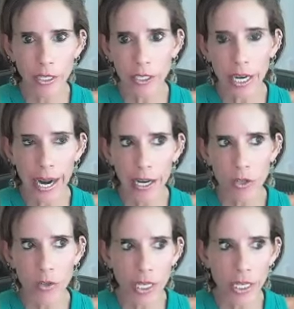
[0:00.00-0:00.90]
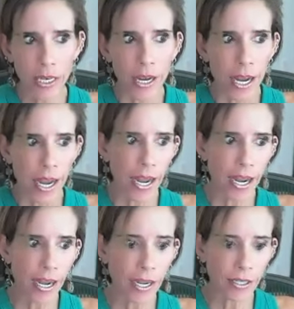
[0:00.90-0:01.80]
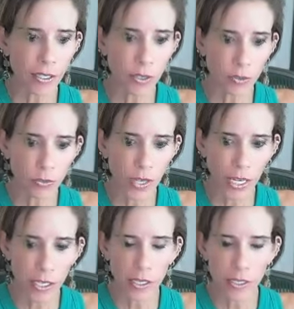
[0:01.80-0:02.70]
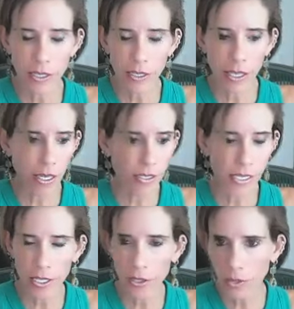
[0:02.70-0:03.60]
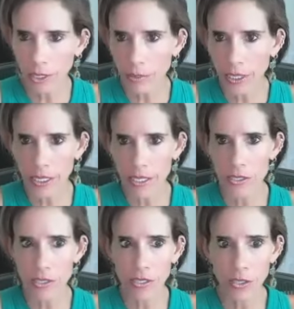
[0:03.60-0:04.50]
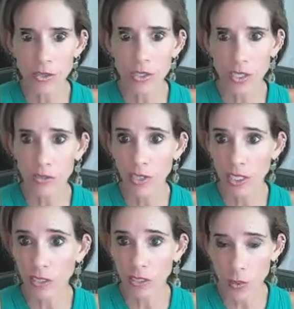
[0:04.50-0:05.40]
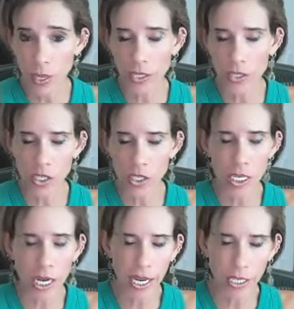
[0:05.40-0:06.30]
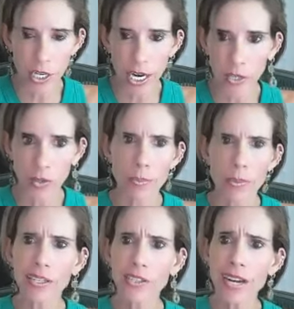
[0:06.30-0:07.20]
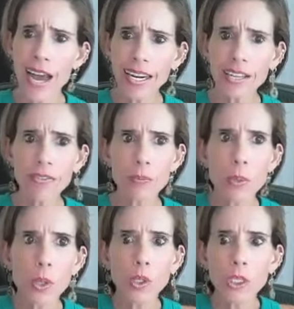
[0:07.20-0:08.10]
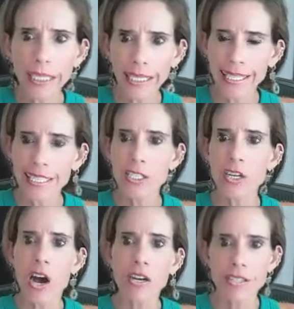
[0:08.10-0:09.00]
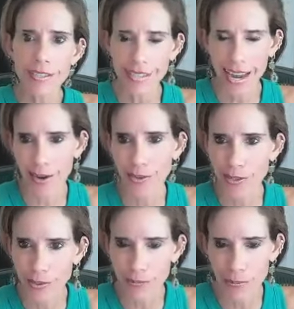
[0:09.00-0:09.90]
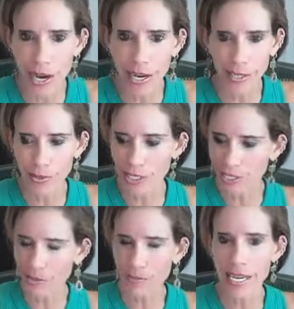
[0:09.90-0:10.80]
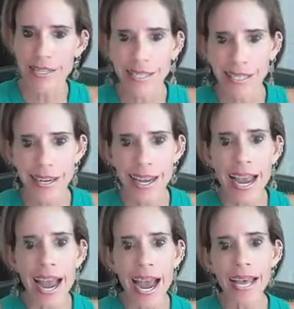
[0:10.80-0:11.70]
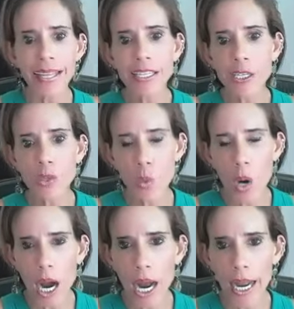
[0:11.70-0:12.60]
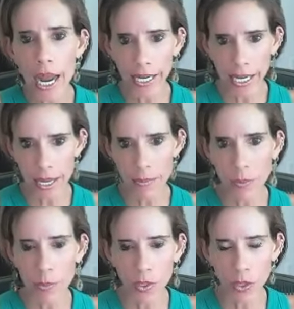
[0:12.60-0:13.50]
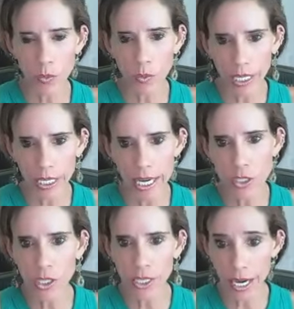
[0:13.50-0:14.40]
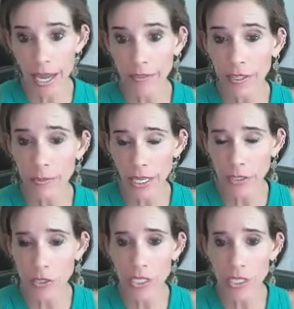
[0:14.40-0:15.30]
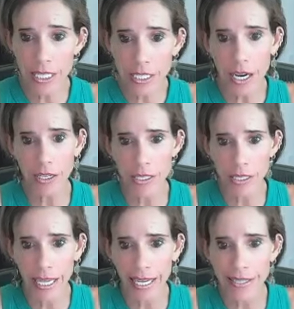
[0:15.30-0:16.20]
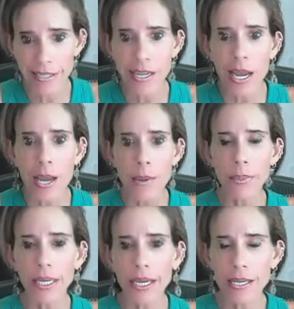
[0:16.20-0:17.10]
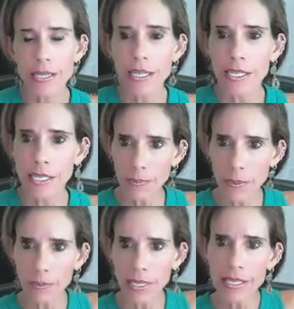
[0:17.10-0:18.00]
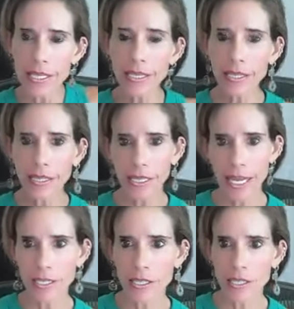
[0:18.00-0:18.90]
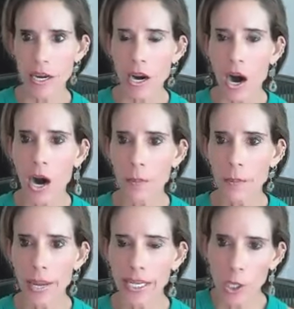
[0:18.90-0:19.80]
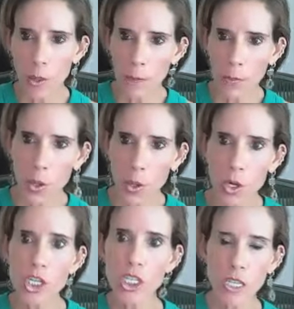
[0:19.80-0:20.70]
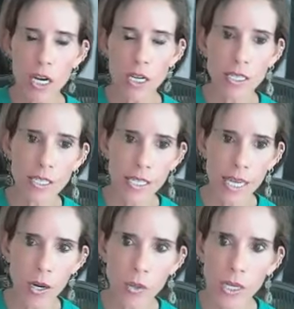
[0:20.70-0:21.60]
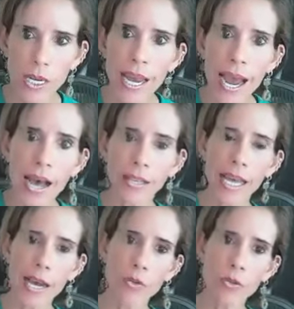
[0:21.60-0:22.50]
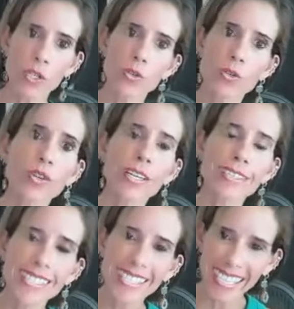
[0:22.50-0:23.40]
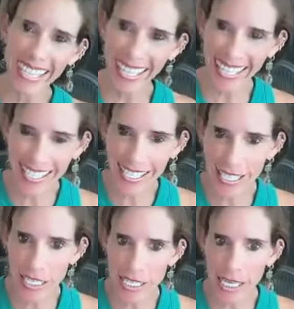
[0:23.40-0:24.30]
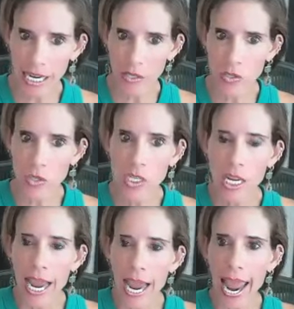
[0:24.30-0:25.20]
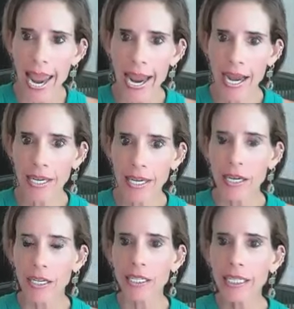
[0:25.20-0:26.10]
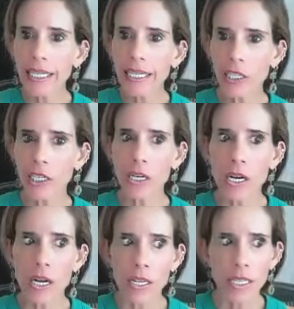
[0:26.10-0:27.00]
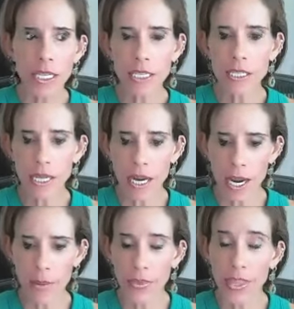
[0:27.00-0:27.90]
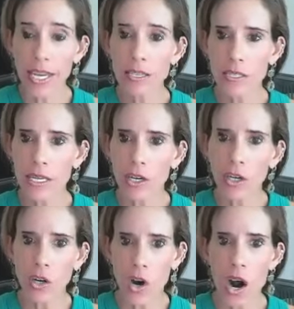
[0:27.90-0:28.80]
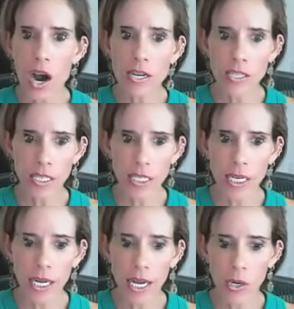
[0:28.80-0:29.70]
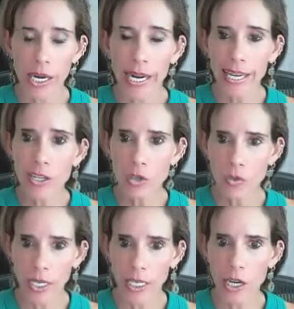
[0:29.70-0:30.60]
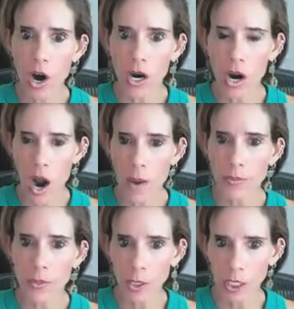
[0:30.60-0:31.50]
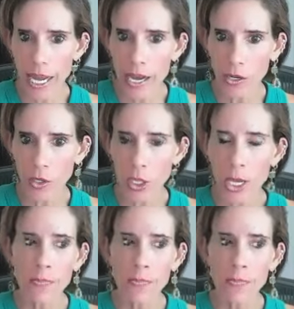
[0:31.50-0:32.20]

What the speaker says: and you're hangry and you fail day three because you just feel no energy and you're angry, but you're not even pulling these toxins out of the body, which is amazing. And this is why I came up with the radiation and heavy metals detox cleanse, because the supplements in the cleanse are meant to push the toxins out, allow nutrients to get into the cells and clear these things that are causing or hindering our optimal health.